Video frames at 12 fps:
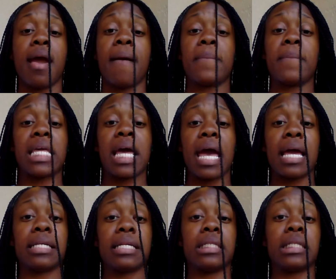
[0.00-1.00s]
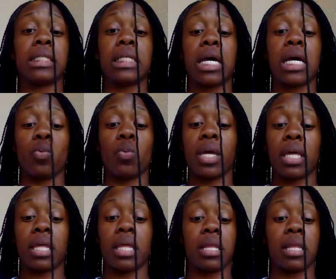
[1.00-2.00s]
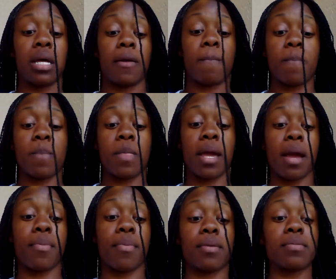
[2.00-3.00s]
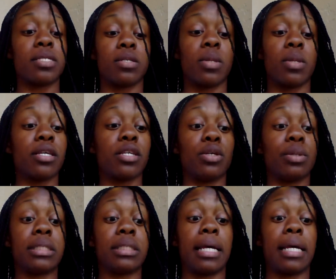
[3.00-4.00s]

But that done with, like I promise you understand.